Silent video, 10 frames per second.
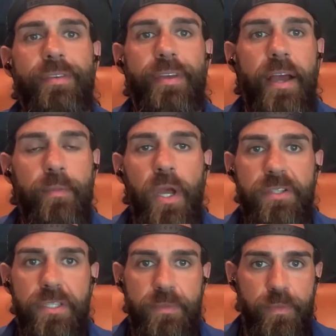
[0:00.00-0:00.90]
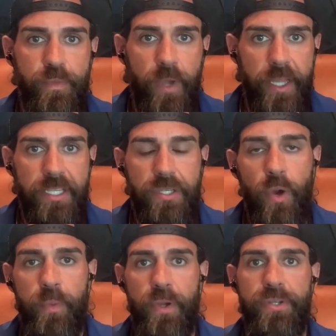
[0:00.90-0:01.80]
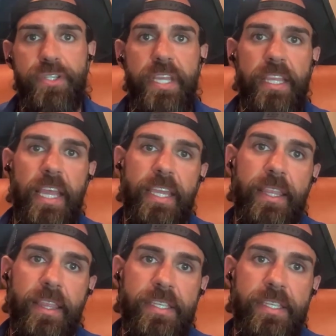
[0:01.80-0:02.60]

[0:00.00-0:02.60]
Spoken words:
I just hope you understand, like,